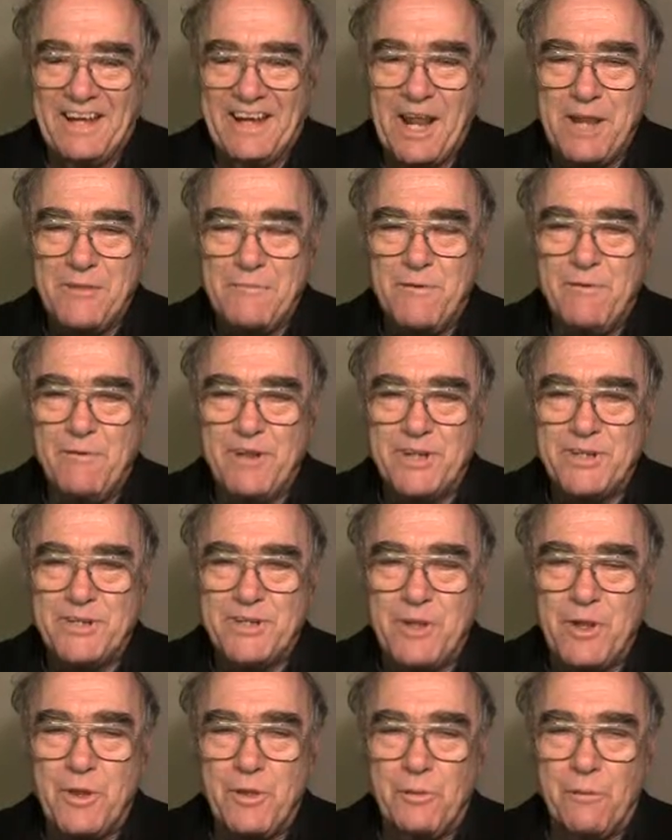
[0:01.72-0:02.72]
Let me read to
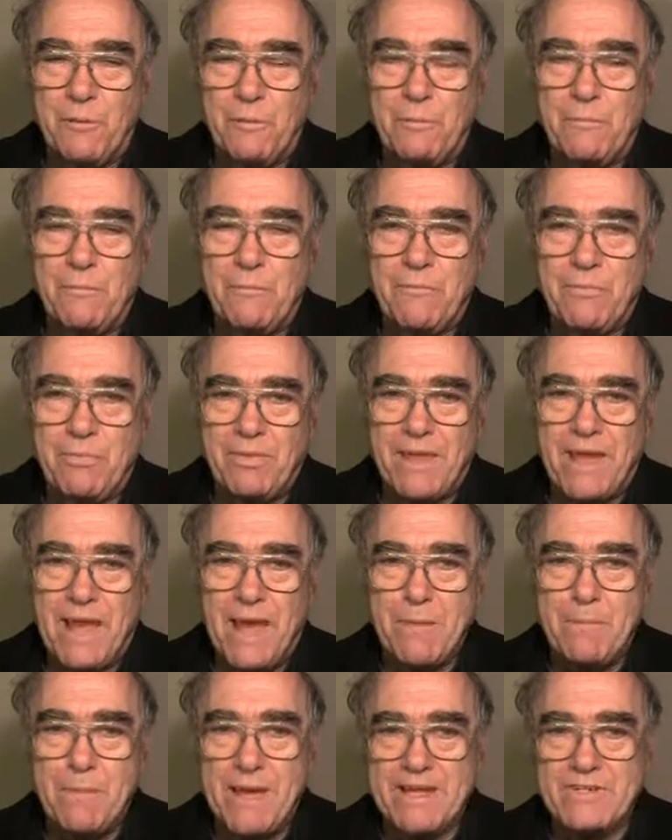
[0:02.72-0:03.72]
you
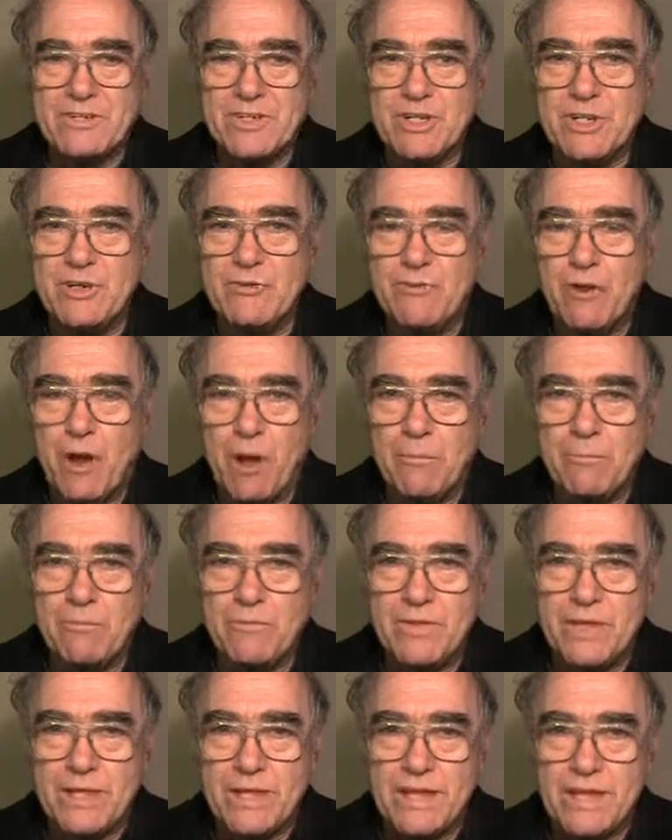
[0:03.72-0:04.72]
a passage from
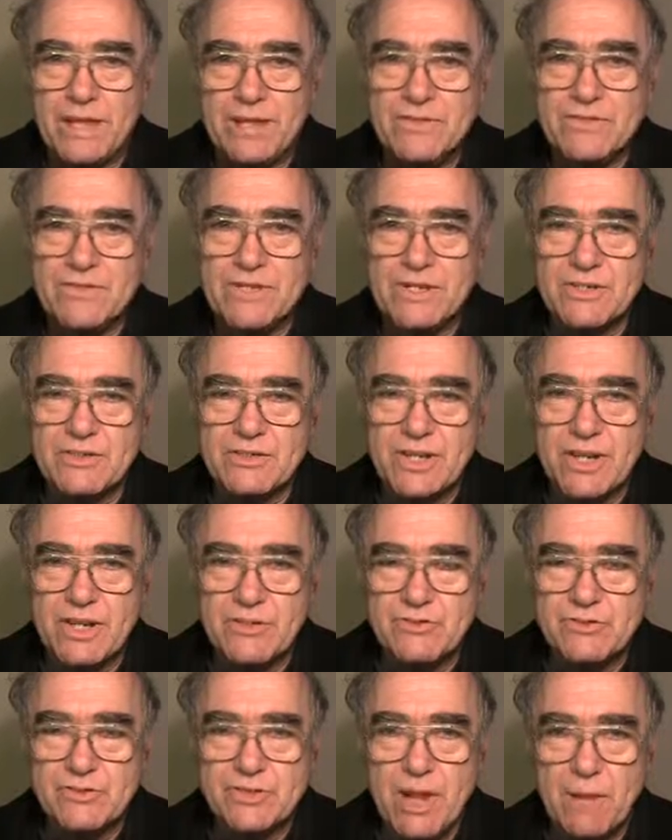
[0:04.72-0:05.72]
the
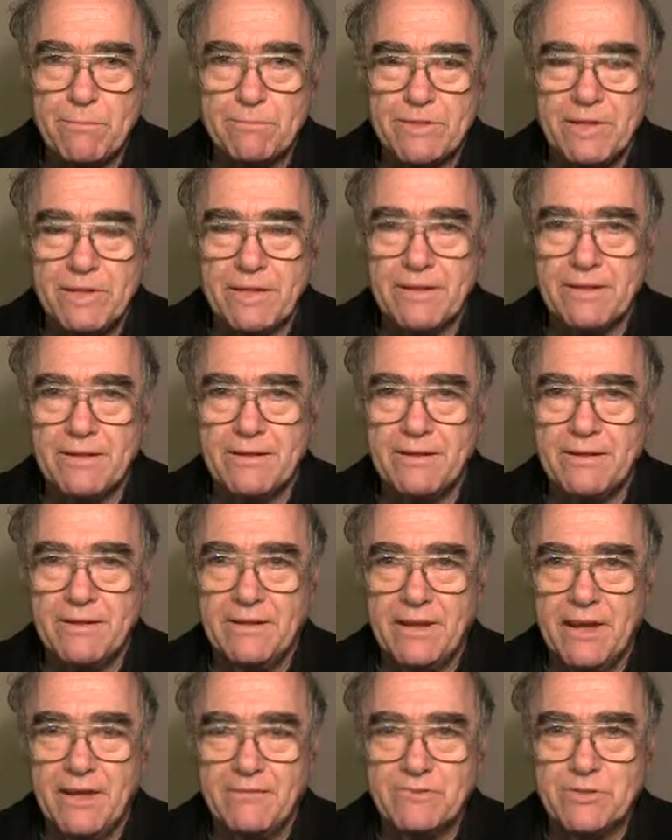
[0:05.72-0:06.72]
16th chapter
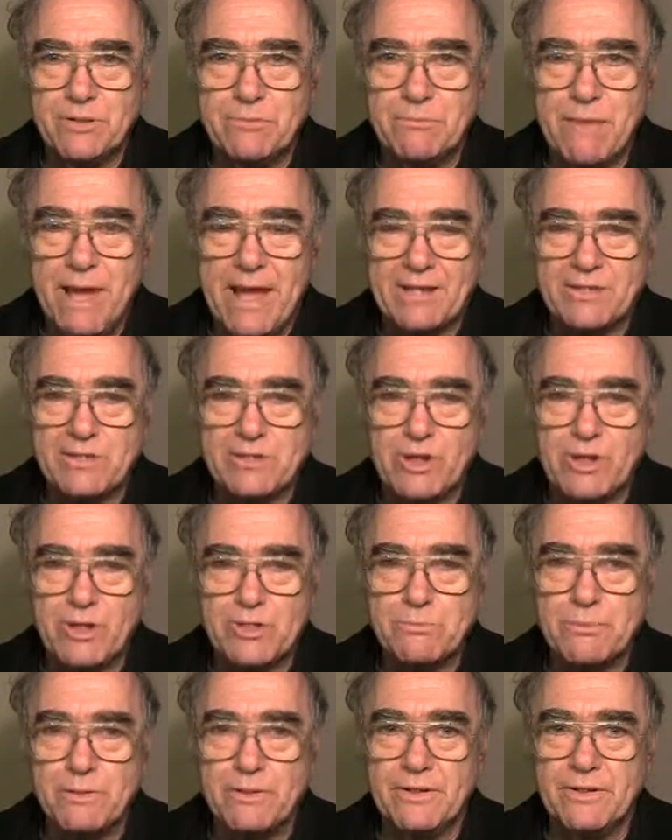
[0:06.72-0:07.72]
of St. Mark's
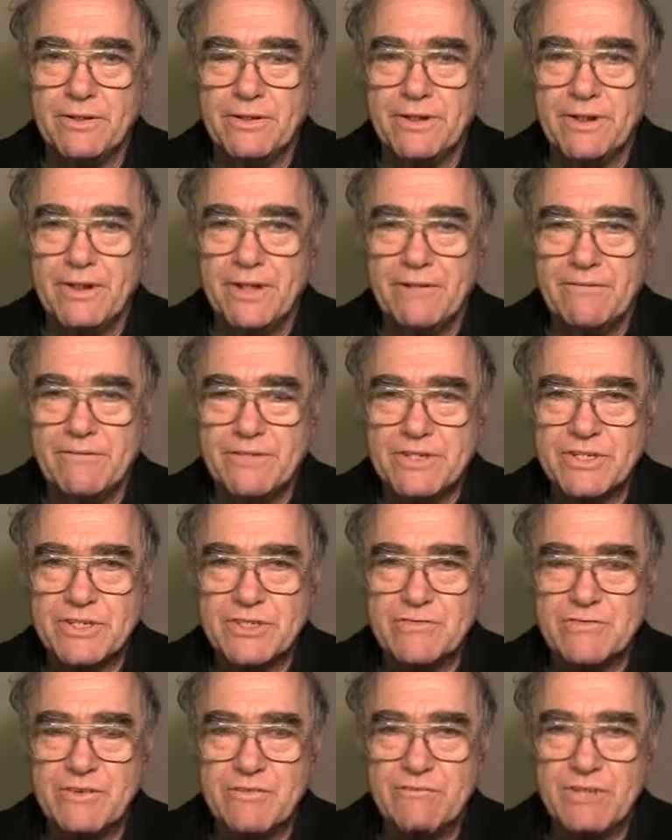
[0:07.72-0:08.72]
Gospel, verses
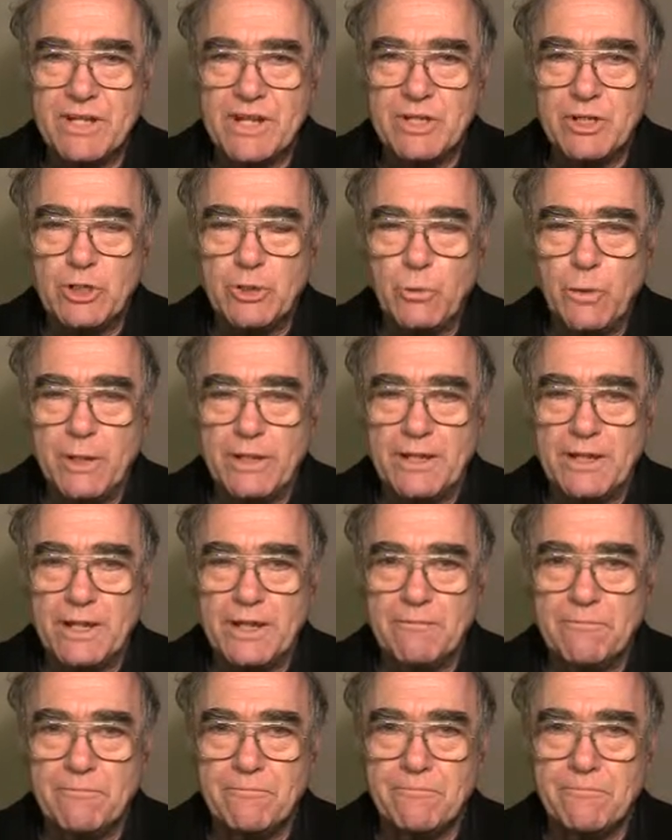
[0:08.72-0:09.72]
15 to 20.
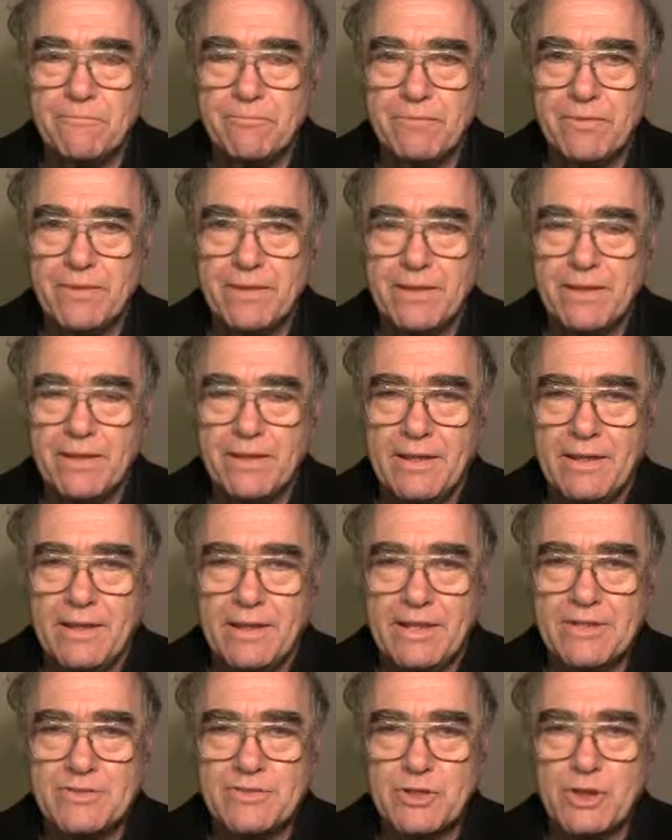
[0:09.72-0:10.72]

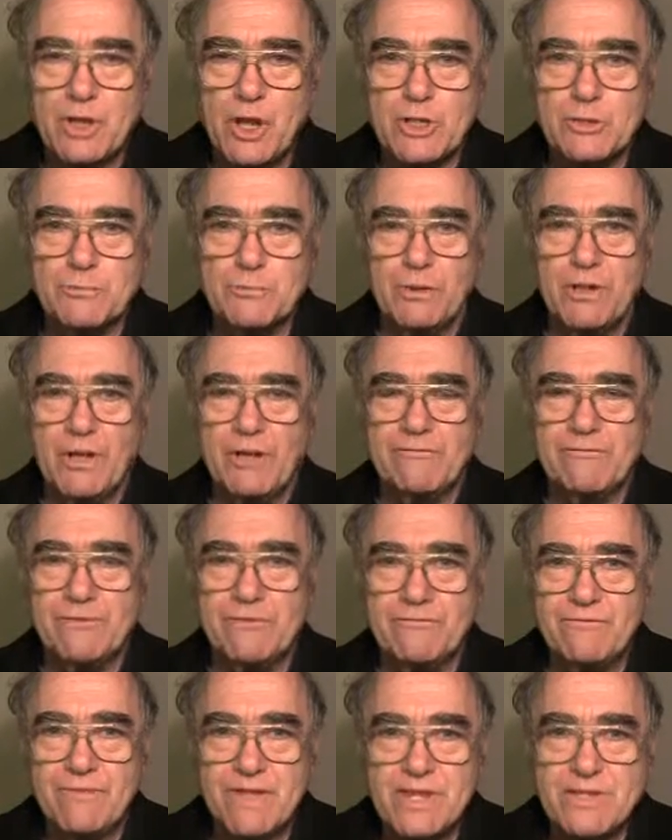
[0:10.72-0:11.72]
It's the Gospel of the
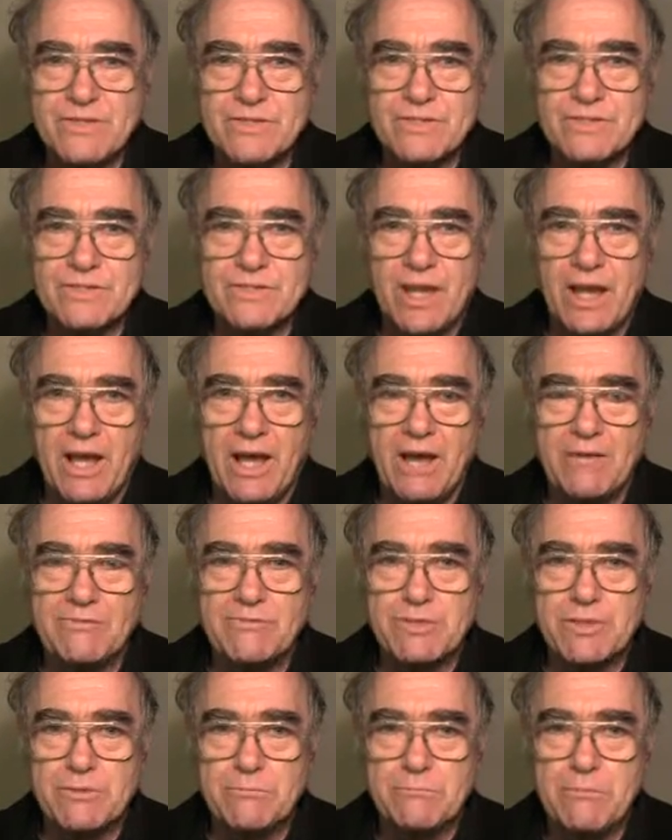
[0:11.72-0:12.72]
Feast of
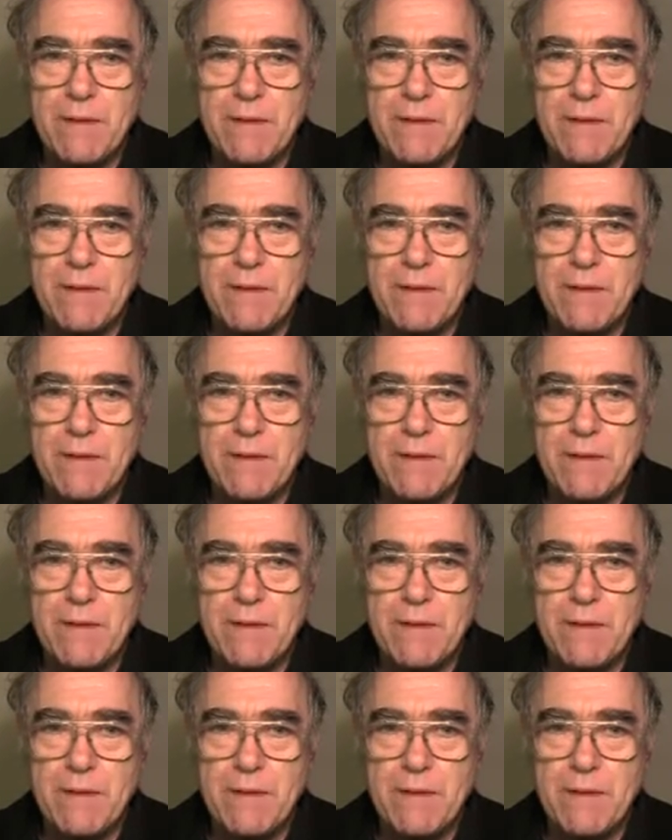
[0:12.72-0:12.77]
St.